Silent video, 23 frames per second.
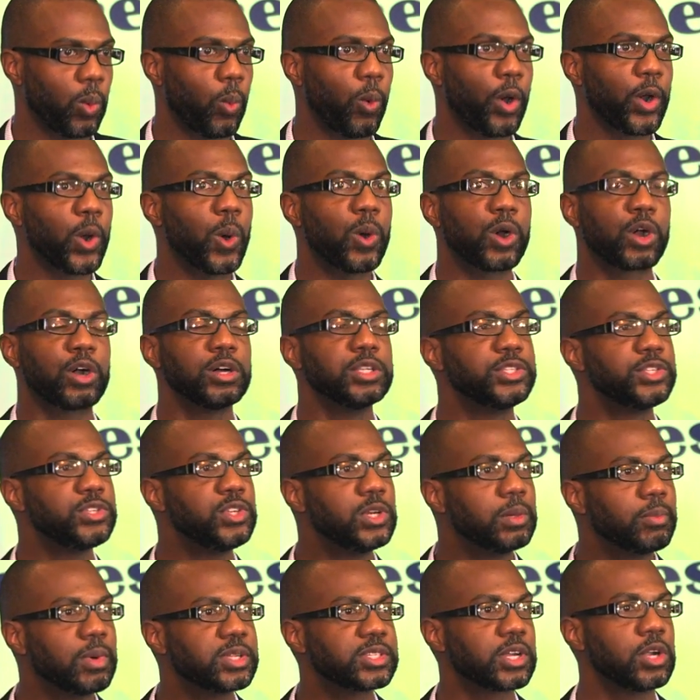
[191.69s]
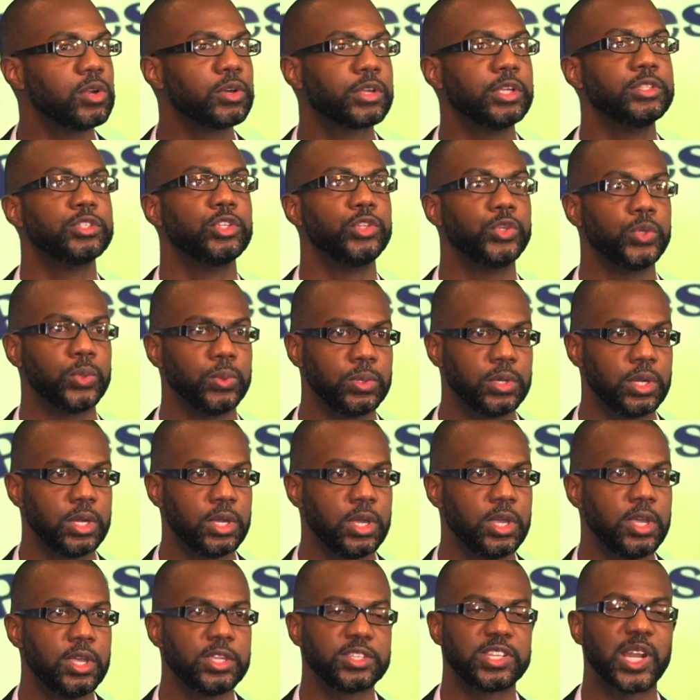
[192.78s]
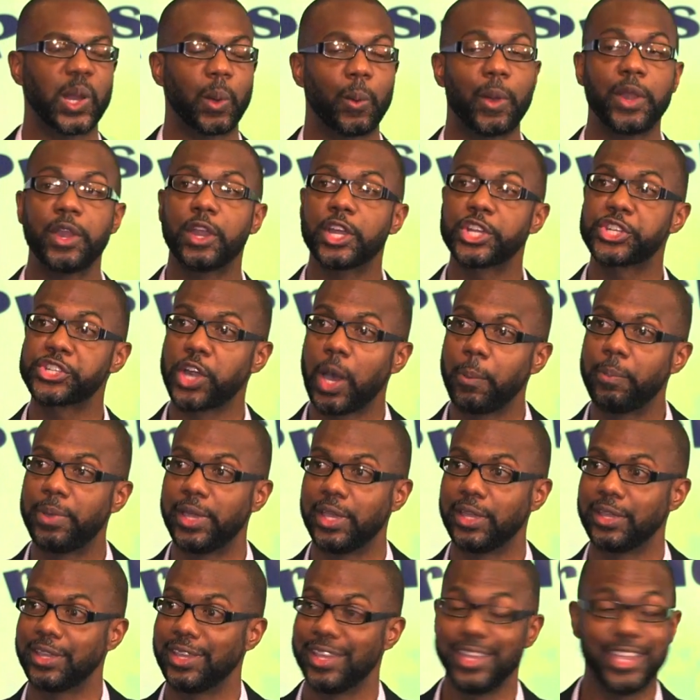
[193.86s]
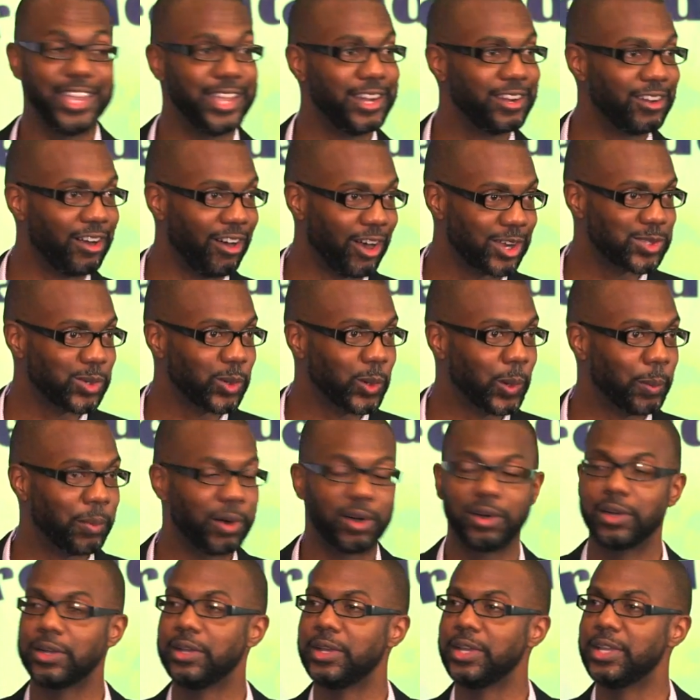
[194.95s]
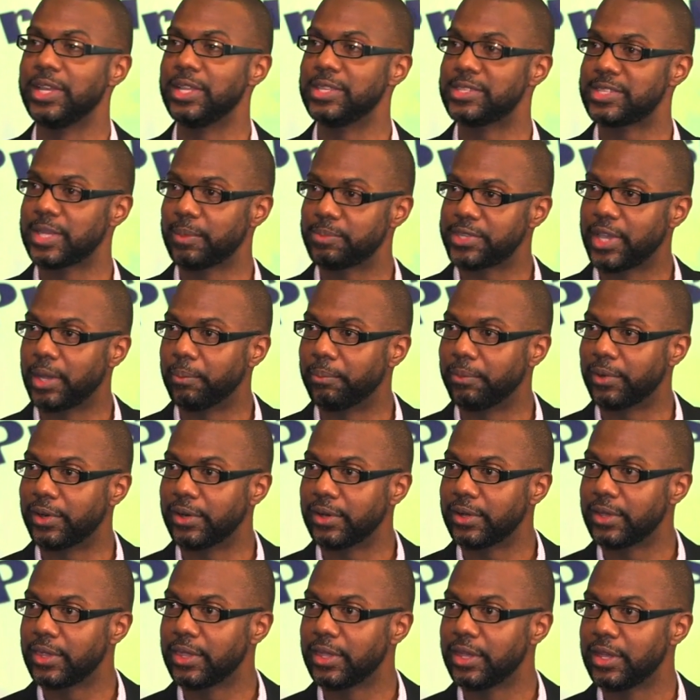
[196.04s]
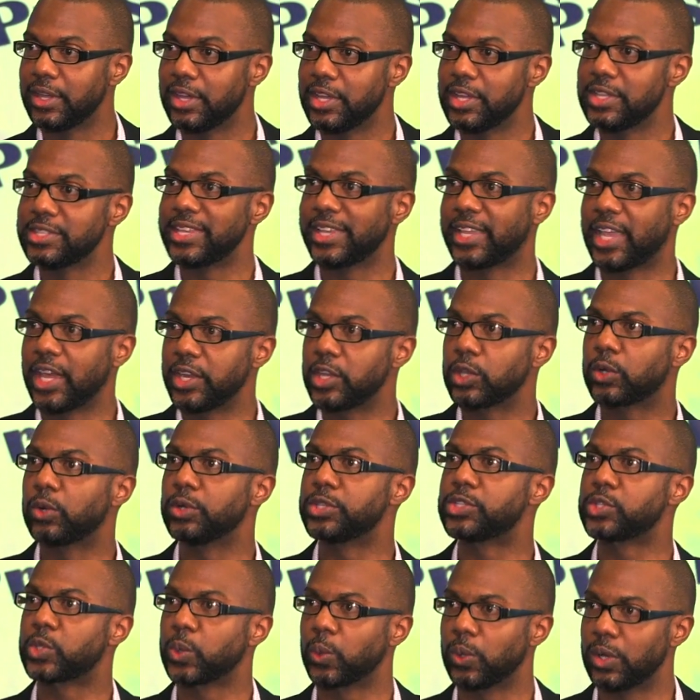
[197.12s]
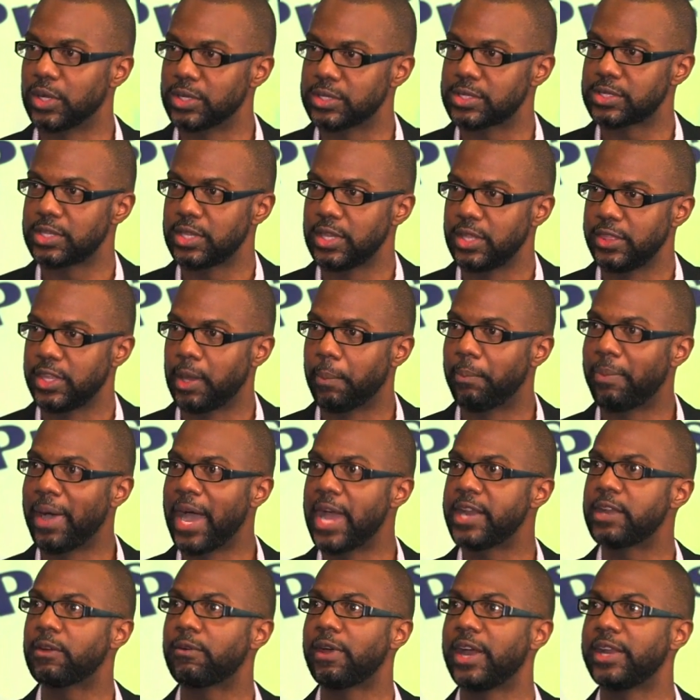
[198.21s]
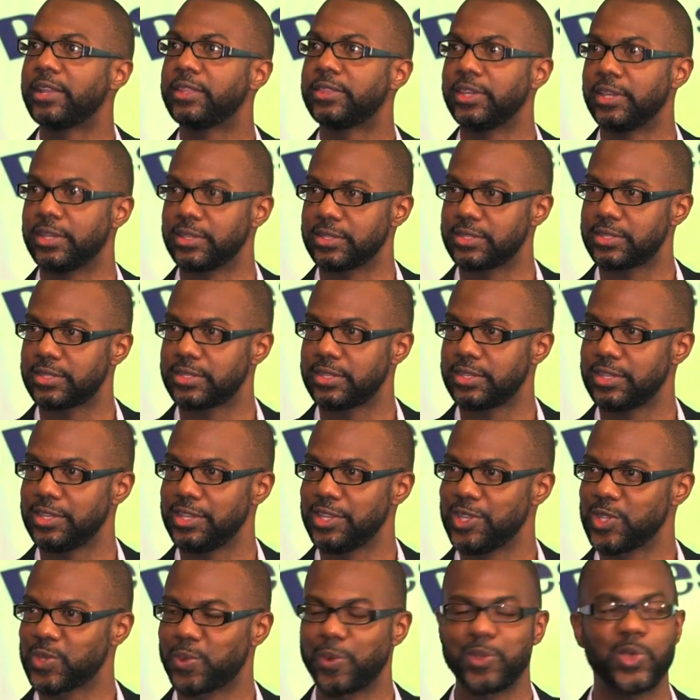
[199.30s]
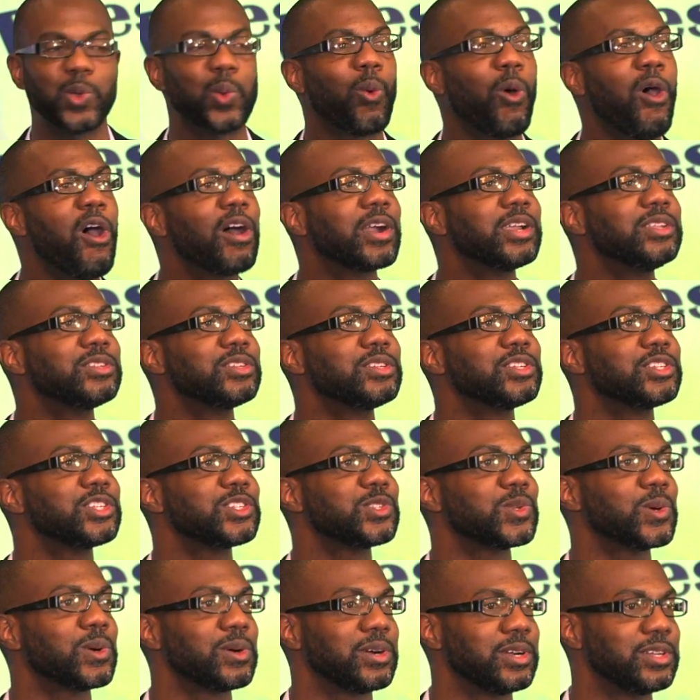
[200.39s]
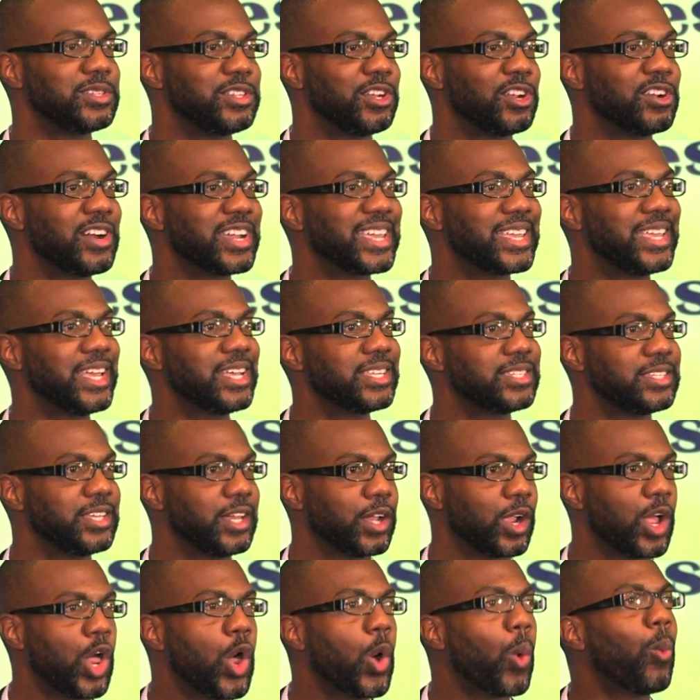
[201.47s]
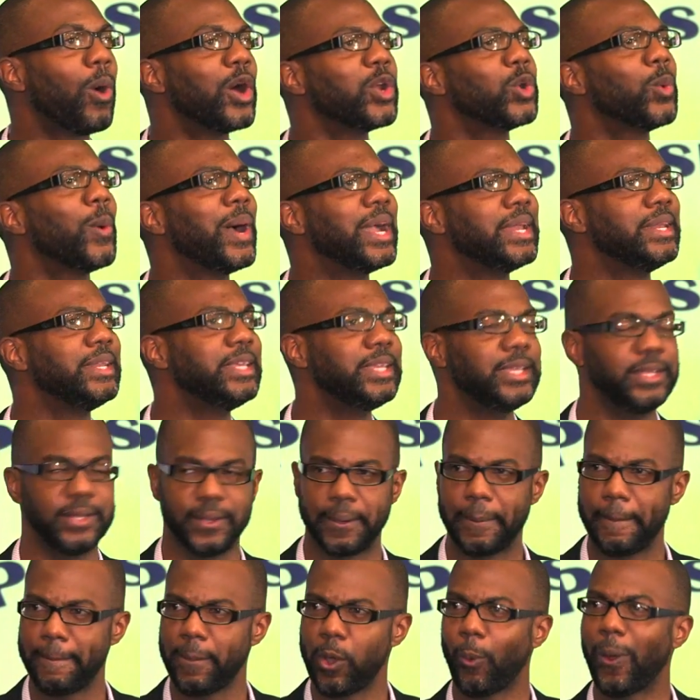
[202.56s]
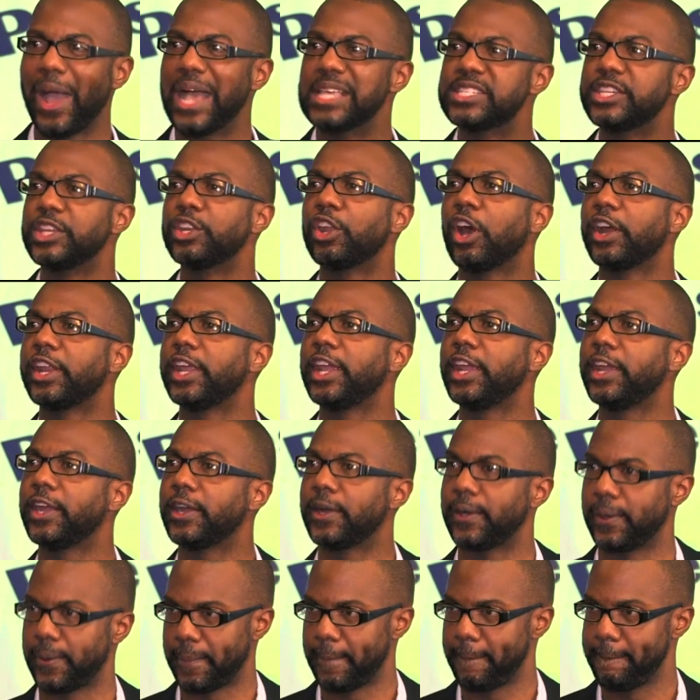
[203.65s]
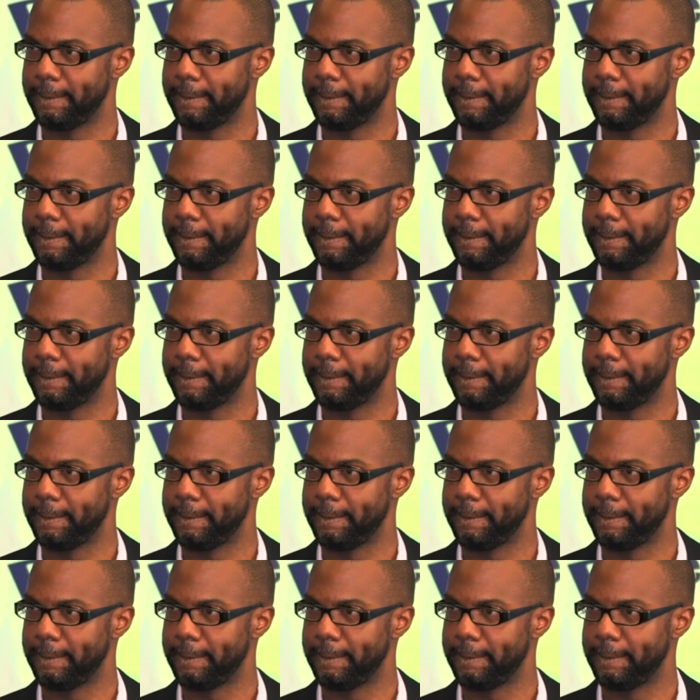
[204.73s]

What our consumers are looking to do, so that when they're shopping in October, in September, to get the goods to us, they're buying the right things. So when you walk into the stores, you're not guessing, what do I need? Why is it not here?